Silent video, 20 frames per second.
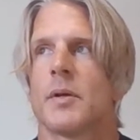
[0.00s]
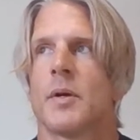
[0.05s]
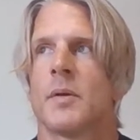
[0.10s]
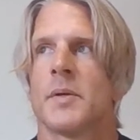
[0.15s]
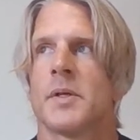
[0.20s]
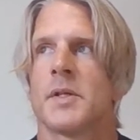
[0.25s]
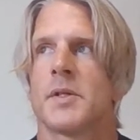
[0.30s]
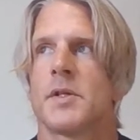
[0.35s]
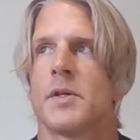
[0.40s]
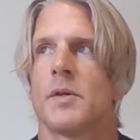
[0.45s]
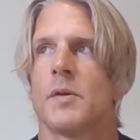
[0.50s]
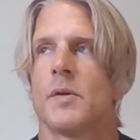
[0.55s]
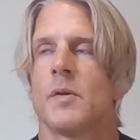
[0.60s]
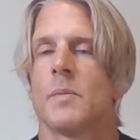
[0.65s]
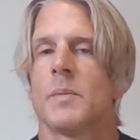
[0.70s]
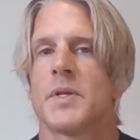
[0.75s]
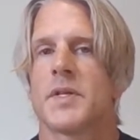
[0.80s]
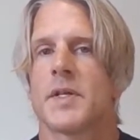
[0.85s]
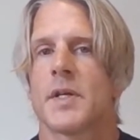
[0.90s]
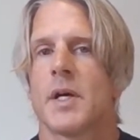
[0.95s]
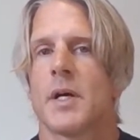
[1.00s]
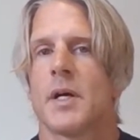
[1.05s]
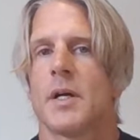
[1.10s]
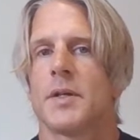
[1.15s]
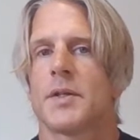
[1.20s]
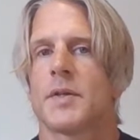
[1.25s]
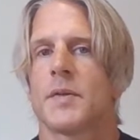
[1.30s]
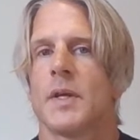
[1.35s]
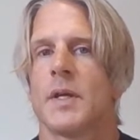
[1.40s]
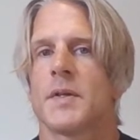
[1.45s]
going to
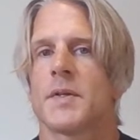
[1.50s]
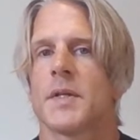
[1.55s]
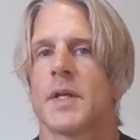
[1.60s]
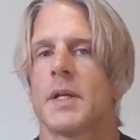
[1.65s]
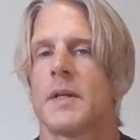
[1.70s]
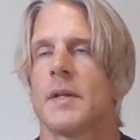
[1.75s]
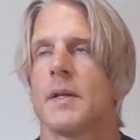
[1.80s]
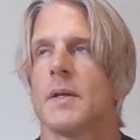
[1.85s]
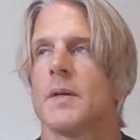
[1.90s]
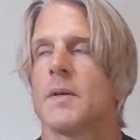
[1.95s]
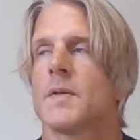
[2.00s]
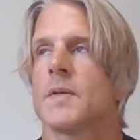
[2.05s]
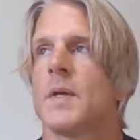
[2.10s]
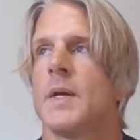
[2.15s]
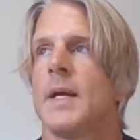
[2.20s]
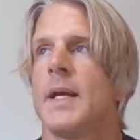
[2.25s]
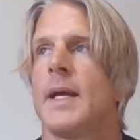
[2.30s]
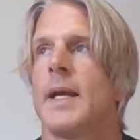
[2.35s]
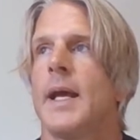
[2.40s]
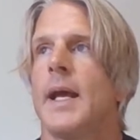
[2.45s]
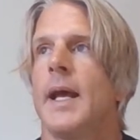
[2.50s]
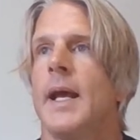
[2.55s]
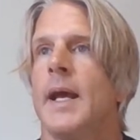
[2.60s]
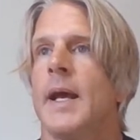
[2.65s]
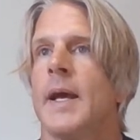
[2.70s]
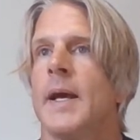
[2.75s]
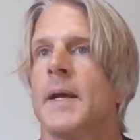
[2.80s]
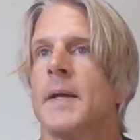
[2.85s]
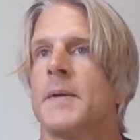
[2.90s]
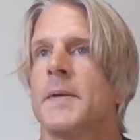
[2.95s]
massage, things like this.
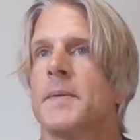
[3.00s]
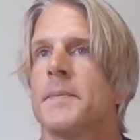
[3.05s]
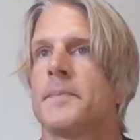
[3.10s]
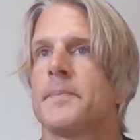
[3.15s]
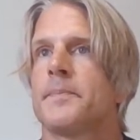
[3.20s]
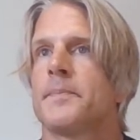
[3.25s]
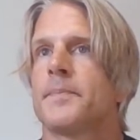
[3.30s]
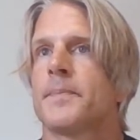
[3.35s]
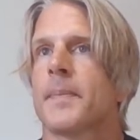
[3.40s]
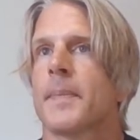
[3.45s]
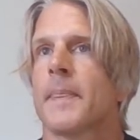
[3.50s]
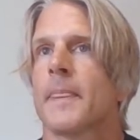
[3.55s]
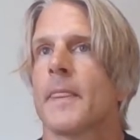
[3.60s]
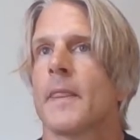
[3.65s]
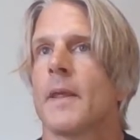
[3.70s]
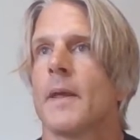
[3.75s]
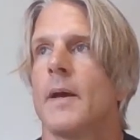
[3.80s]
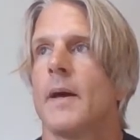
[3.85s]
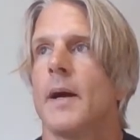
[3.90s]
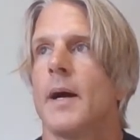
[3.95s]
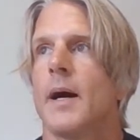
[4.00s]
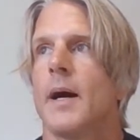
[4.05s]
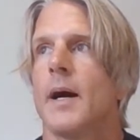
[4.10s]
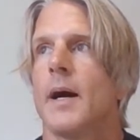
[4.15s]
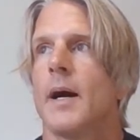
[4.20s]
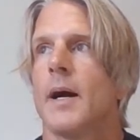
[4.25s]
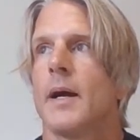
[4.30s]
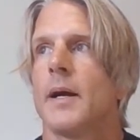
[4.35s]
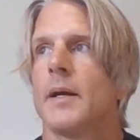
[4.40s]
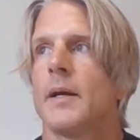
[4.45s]
And
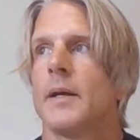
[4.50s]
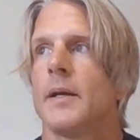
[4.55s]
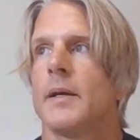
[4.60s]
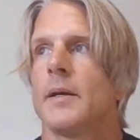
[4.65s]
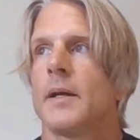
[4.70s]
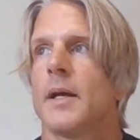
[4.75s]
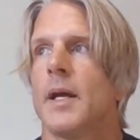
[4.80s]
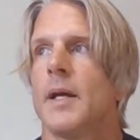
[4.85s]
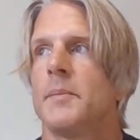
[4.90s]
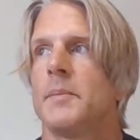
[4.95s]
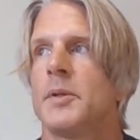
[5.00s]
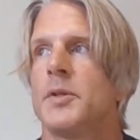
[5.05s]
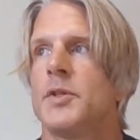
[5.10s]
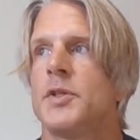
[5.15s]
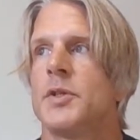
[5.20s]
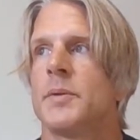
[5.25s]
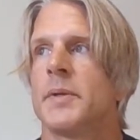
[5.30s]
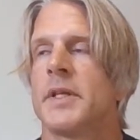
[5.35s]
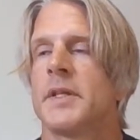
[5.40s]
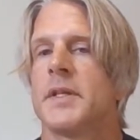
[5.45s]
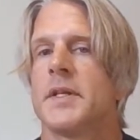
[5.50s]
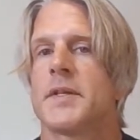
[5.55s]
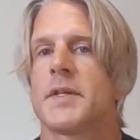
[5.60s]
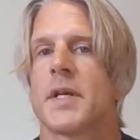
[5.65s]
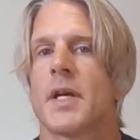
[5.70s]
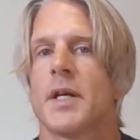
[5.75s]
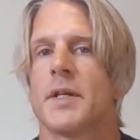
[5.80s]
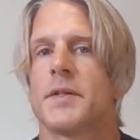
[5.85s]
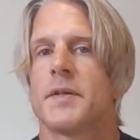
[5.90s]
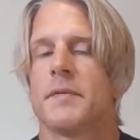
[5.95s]
I had been doing these
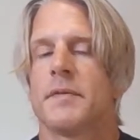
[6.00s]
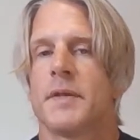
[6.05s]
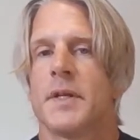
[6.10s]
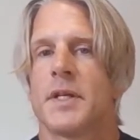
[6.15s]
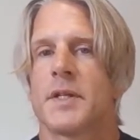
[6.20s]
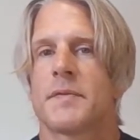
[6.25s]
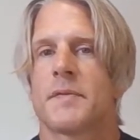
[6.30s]
kinds of things